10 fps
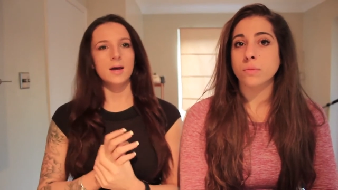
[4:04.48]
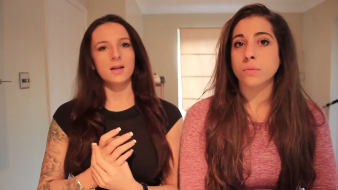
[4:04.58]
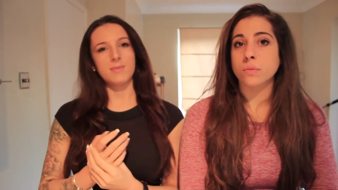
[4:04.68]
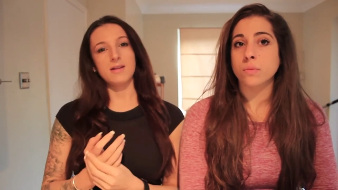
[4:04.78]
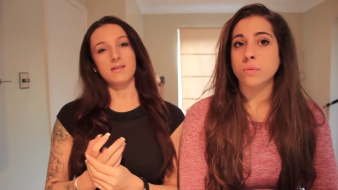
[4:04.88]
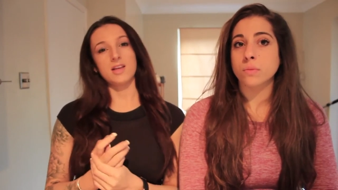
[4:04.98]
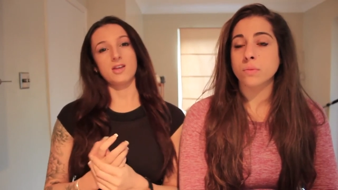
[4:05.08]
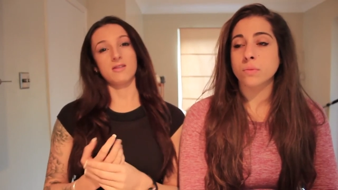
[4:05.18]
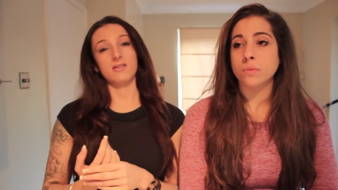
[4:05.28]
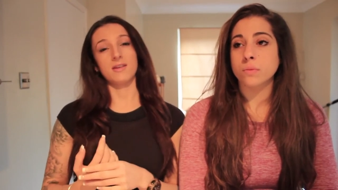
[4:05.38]
Speaker 1: it's basically
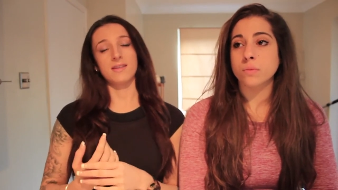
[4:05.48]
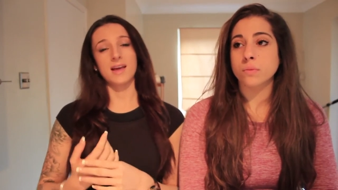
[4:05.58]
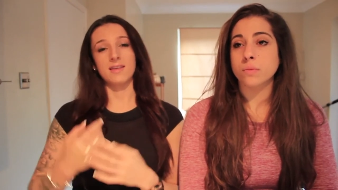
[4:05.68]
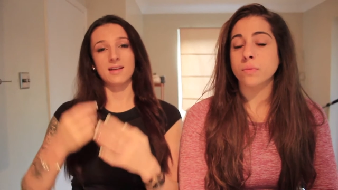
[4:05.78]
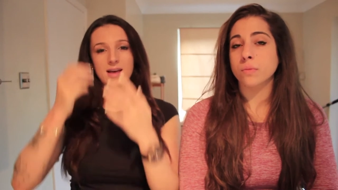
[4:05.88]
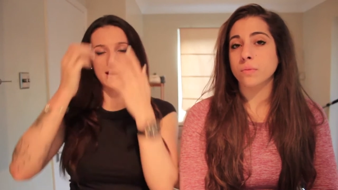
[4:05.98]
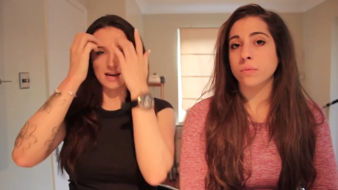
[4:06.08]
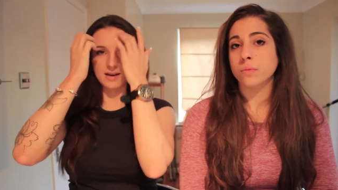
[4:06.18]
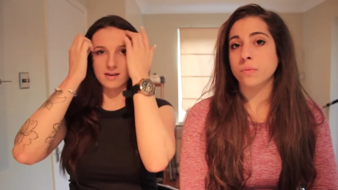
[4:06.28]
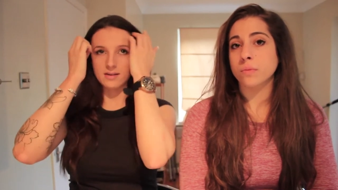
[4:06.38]
just when I say that,
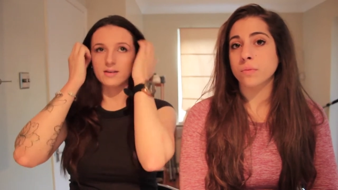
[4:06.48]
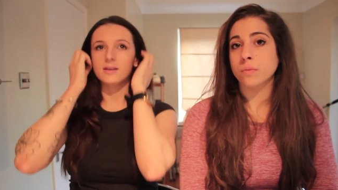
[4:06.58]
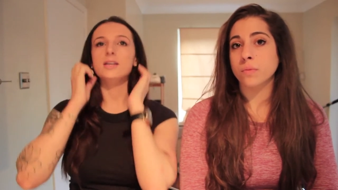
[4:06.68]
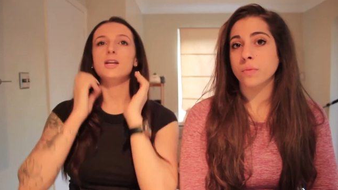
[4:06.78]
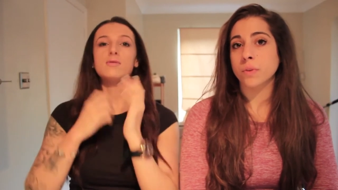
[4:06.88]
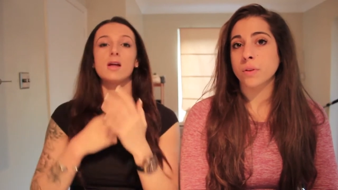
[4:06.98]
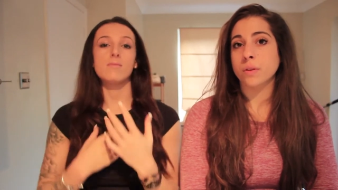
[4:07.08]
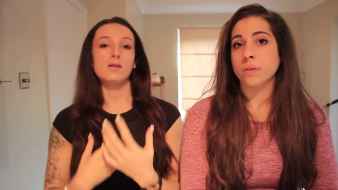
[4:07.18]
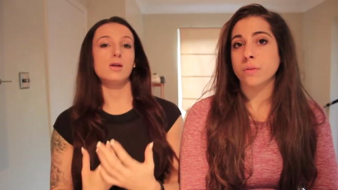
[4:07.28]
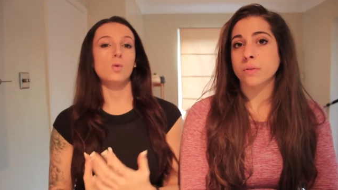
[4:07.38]
like, you know, don't
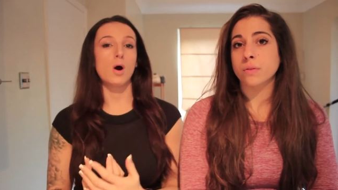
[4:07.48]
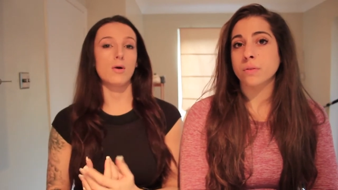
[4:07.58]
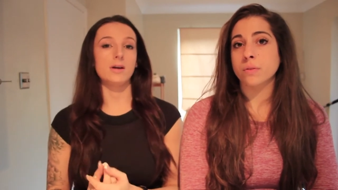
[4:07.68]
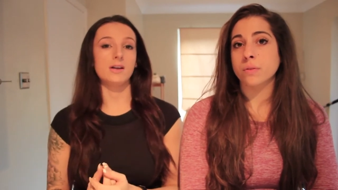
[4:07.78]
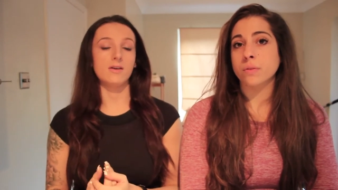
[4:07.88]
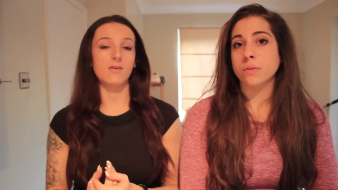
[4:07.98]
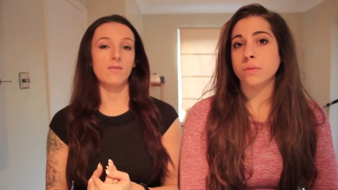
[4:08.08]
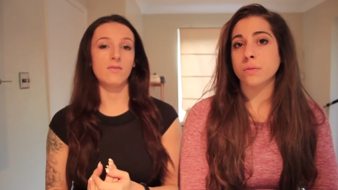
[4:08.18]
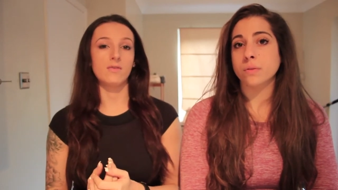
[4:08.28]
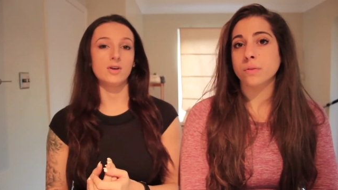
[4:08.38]
be too worried
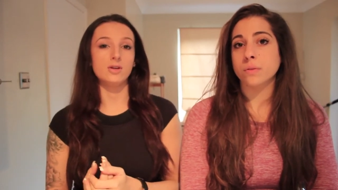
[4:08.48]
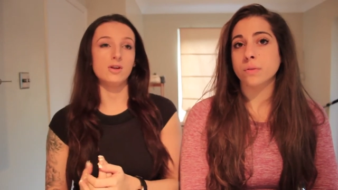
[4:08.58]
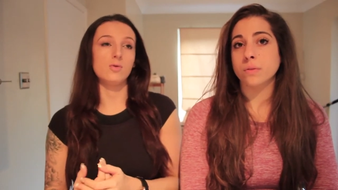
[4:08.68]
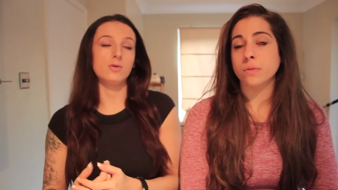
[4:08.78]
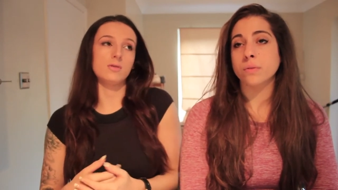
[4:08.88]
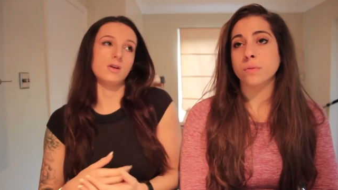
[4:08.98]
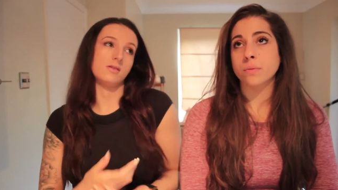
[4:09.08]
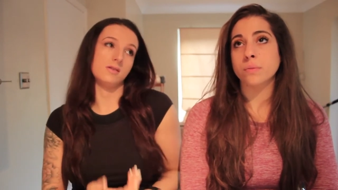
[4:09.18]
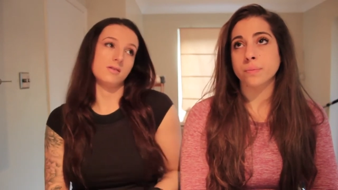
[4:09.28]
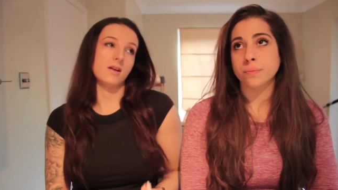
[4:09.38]
if you do
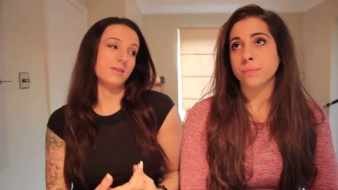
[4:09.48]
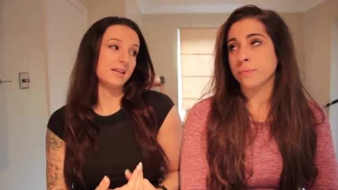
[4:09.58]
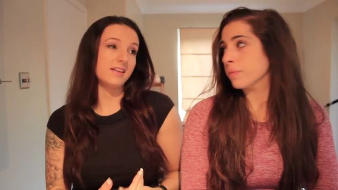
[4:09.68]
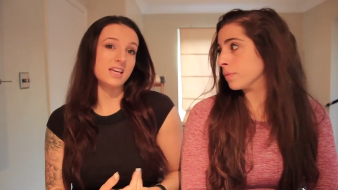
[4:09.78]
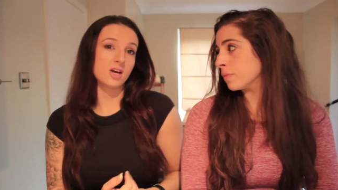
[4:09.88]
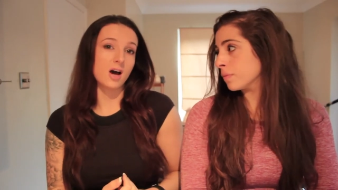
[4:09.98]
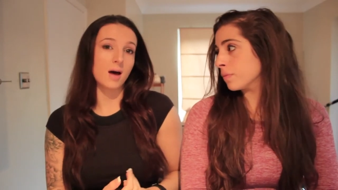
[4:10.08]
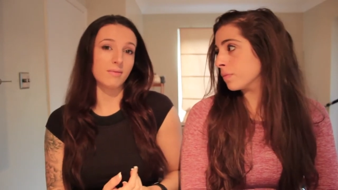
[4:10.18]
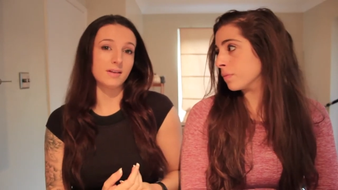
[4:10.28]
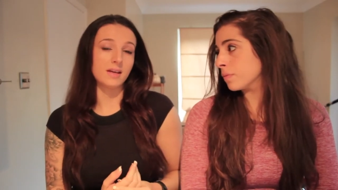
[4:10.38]
need you know, need to eat your
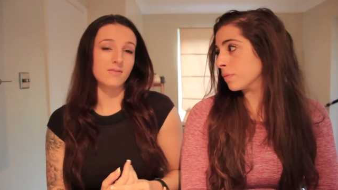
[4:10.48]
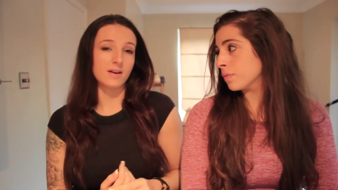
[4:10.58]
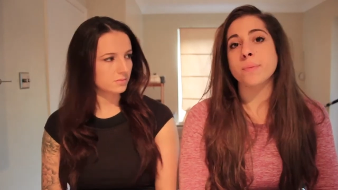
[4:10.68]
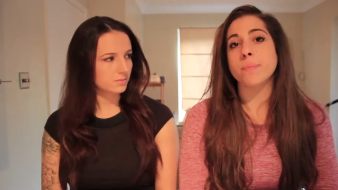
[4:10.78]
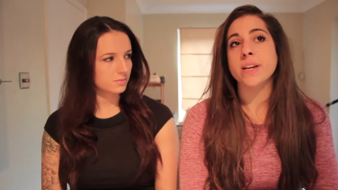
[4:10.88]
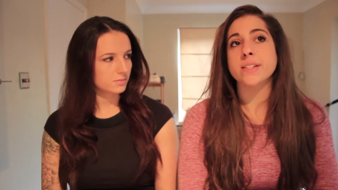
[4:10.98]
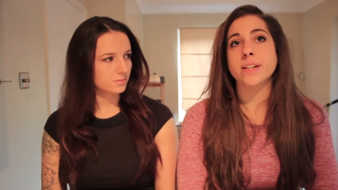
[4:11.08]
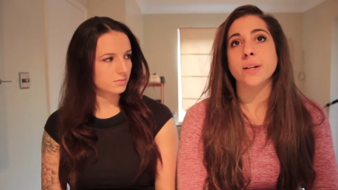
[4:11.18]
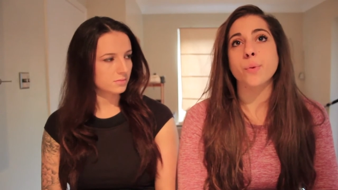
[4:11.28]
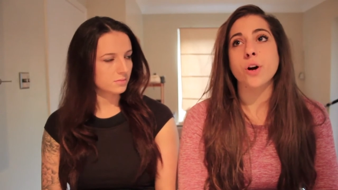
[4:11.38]
Speaker 2: carbs in the evening. It
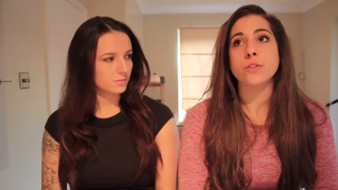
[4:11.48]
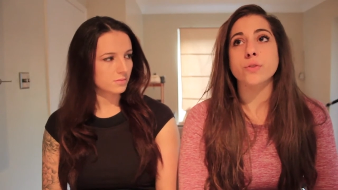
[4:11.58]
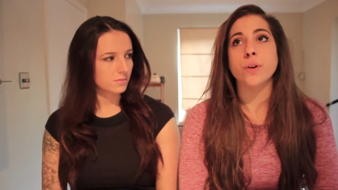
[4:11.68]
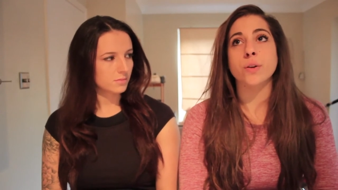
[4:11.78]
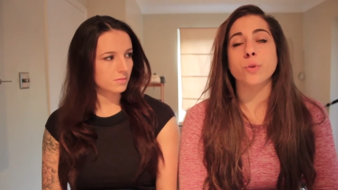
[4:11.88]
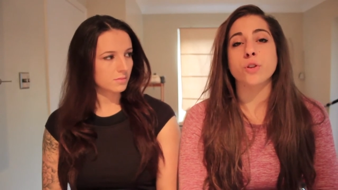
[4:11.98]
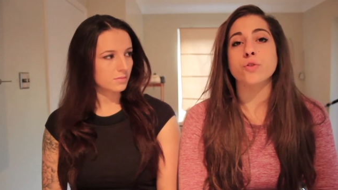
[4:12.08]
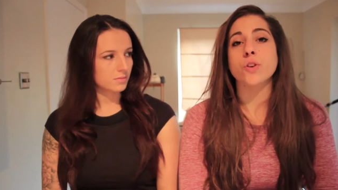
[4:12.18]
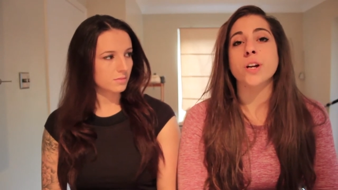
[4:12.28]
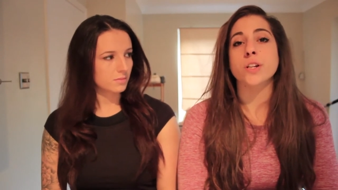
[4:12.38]
basically works around when you
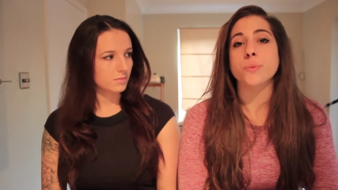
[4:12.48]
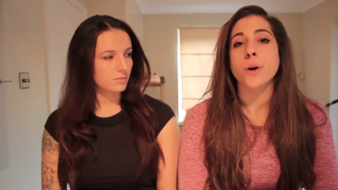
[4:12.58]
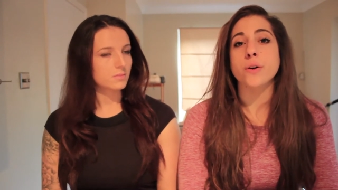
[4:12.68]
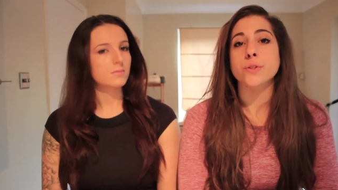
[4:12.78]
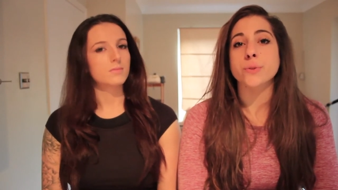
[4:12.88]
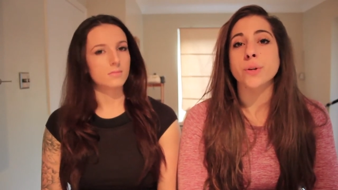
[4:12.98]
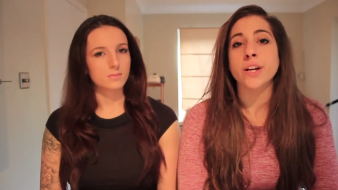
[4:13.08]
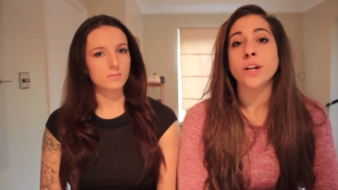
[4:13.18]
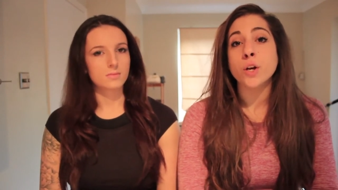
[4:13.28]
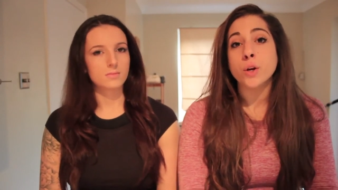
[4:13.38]
train as well. So, mm-hmm.
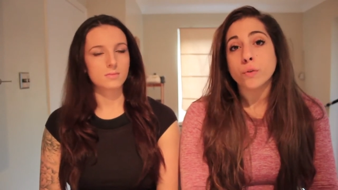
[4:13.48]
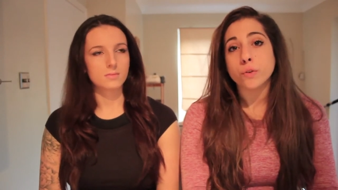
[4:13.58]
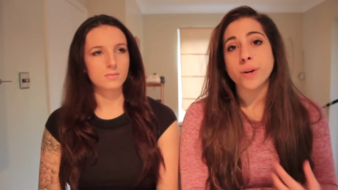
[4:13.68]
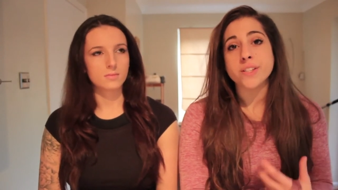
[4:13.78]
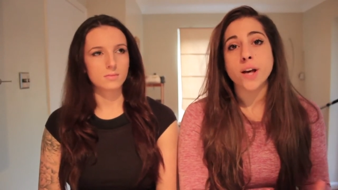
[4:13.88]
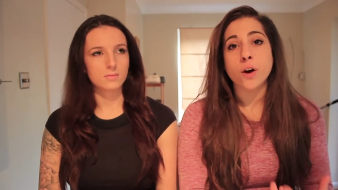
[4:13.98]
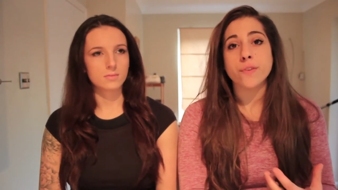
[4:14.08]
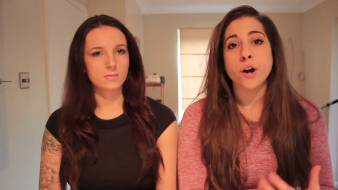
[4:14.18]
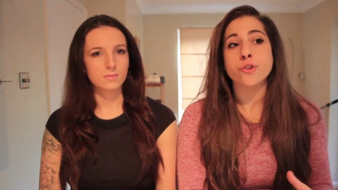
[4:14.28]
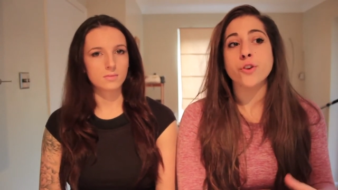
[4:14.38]
like for
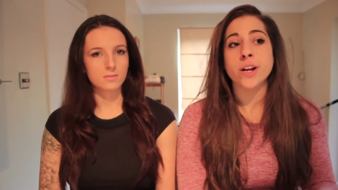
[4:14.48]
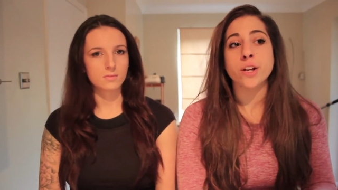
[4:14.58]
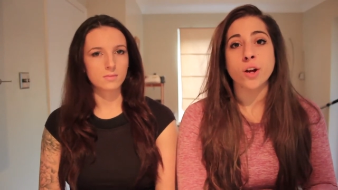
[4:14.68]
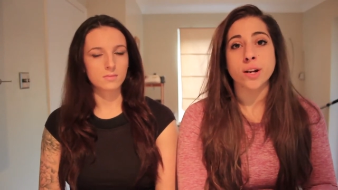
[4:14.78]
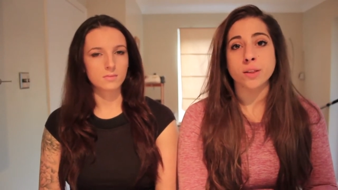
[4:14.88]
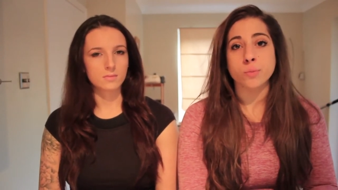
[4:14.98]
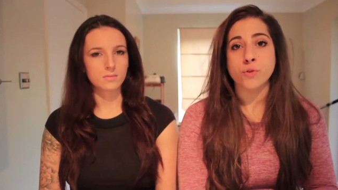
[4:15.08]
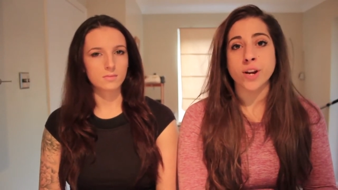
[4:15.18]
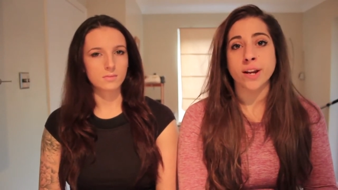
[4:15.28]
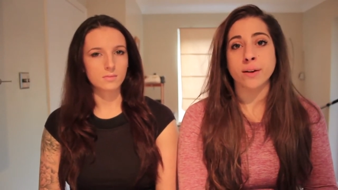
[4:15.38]
myself, I train early in the
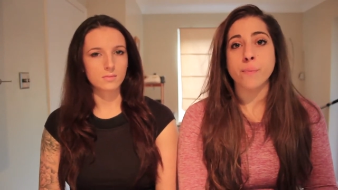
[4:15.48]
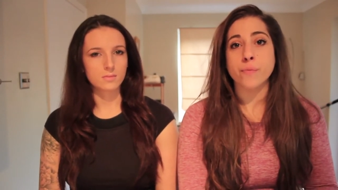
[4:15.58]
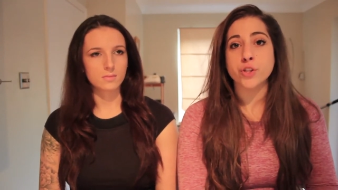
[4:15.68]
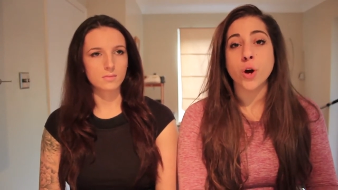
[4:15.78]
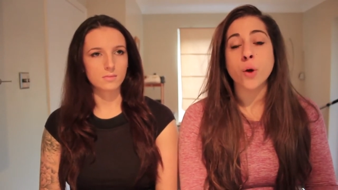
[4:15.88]
morning, so